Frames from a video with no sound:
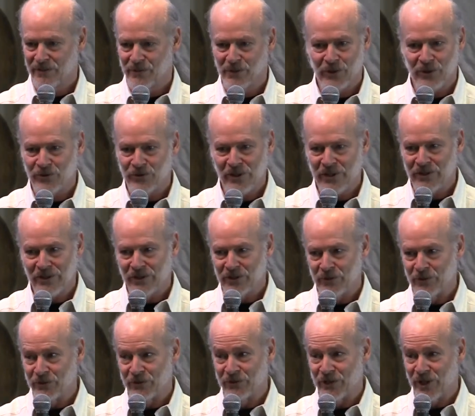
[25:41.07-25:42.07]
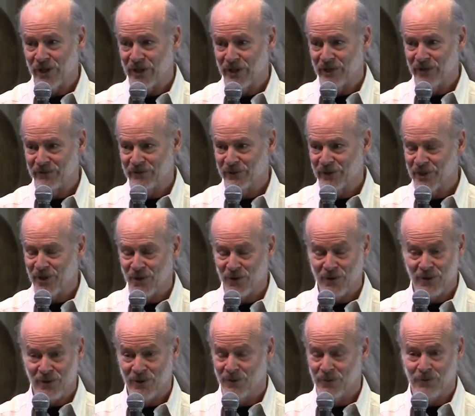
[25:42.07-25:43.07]
where there's nothing to resolve. You
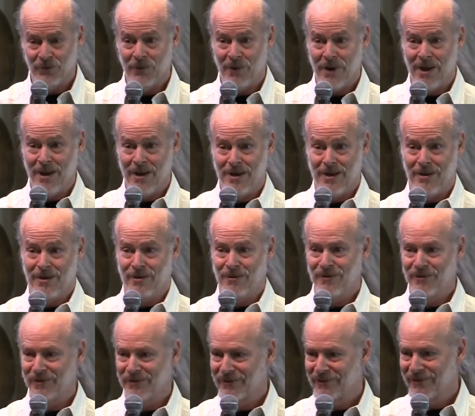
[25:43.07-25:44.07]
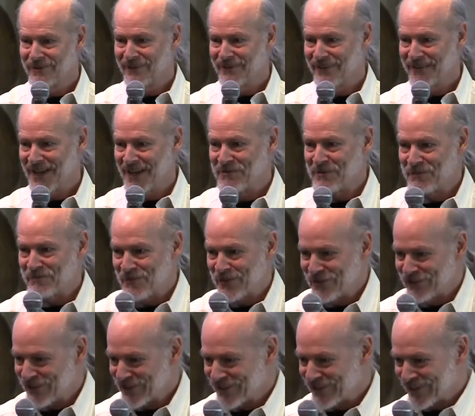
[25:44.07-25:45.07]
go, wow, I've been
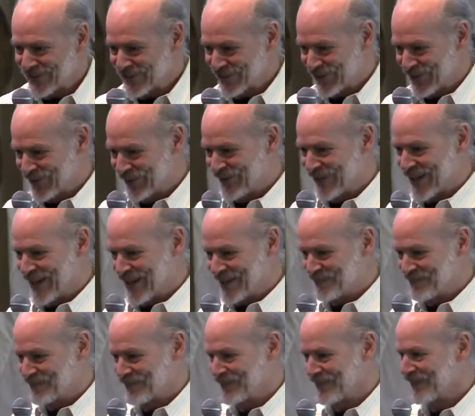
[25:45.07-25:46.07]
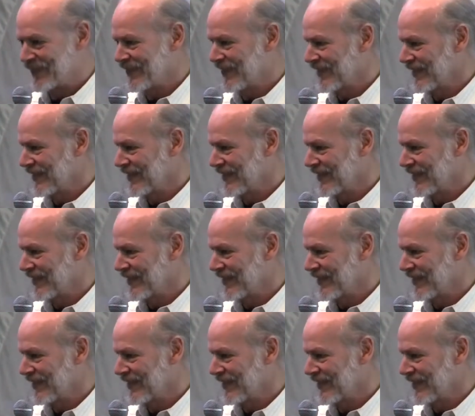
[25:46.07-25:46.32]
missing this the whole time?